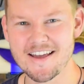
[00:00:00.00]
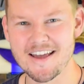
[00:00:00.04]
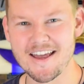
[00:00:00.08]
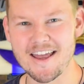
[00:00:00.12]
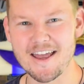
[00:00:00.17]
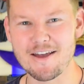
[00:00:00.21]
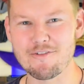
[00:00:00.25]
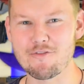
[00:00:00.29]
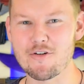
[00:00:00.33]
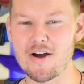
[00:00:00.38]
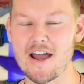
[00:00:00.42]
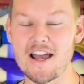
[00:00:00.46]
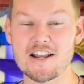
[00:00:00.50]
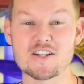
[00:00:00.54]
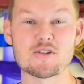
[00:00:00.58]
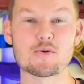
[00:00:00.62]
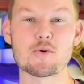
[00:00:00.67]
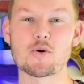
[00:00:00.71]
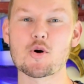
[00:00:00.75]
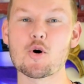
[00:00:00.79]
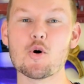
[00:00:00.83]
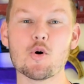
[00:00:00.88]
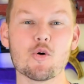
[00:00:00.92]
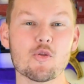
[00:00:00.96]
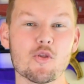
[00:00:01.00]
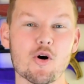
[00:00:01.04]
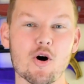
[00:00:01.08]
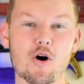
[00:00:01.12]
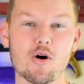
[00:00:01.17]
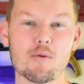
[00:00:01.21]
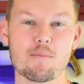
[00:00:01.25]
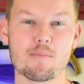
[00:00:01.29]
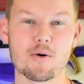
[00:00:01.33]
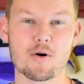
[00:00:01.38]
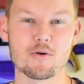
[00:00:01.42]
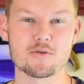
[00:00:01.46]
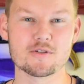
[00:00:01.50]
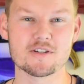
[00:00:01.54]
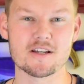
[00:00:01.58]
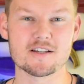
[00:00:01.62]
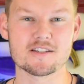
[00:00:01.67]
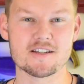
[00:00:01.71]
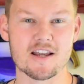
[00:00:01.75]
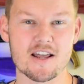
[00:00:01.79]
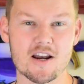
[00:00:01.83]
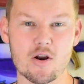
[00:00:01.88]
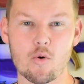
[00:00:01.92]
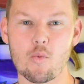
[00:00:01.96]
if I had to record the whole process
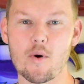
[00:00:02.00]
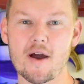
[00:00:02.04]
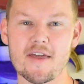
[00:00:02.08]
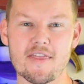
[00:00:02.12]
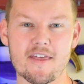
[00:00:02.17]
in a way